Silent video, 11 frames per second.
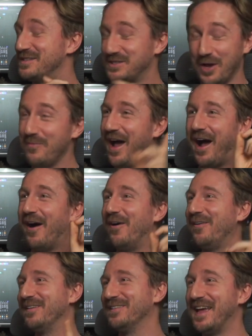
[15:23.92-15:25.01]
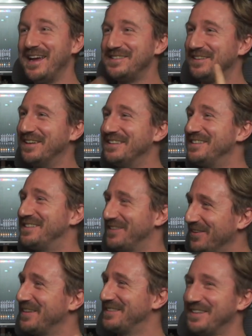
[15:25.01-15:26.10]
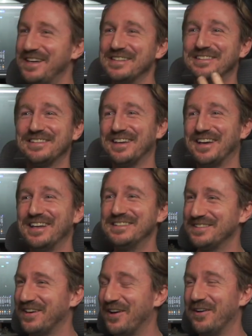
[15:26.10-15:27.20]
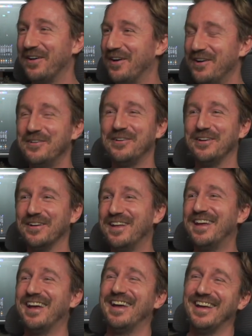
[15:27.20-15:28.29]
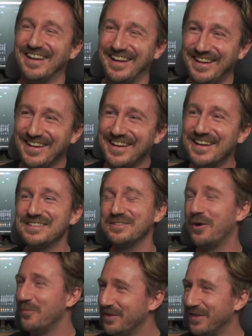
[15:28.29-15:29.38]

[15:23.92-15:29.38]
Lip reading: Somehow, laziness still exists. it's unreal. So don't be